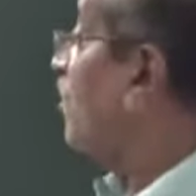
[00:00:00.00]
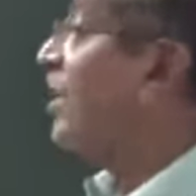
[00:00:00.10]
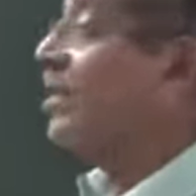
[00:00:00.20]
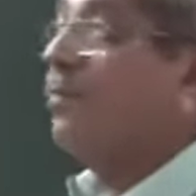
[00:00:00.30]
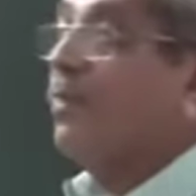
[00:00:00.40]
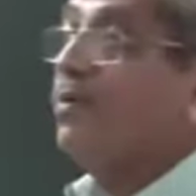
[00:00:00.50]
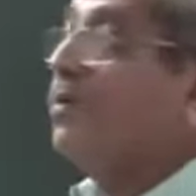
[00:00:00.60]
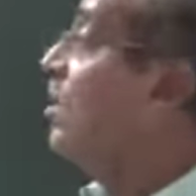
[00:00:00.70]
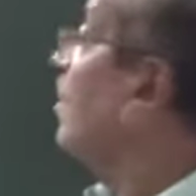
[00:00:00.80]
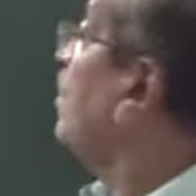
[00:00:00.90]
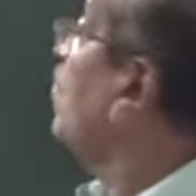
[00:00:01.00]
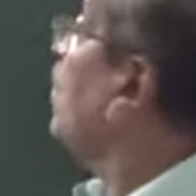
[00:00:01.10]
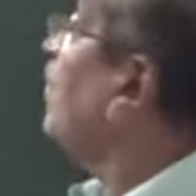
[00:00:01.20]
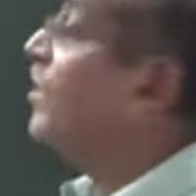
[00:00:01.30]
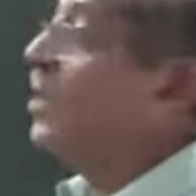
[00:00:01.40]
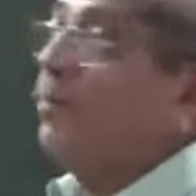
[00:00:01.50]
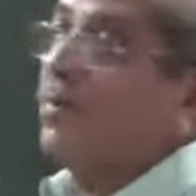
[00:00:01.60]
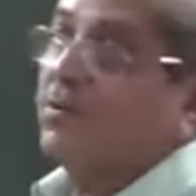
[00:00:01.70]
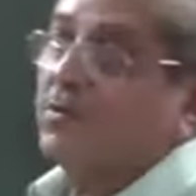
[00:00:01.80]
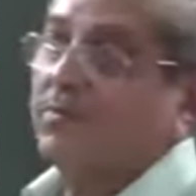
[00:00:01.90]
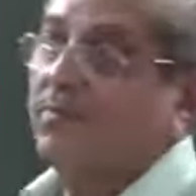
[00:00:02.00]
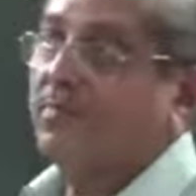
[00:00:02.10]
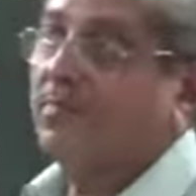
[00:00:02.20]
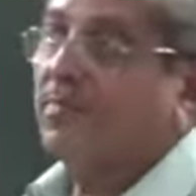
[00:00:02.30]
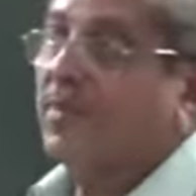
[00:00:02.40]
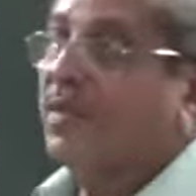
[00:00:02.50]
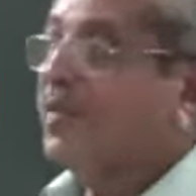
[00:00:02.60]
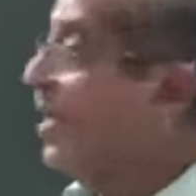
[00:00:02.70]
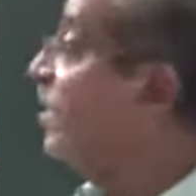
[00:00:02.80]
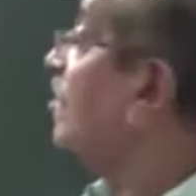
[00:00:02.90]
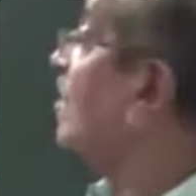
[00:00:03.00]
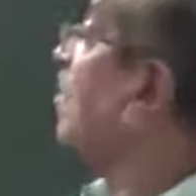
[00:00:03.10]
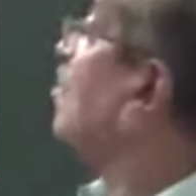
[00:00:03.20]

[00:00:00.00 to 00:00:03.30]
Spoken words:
of that compound, E form of that compound. They write Z,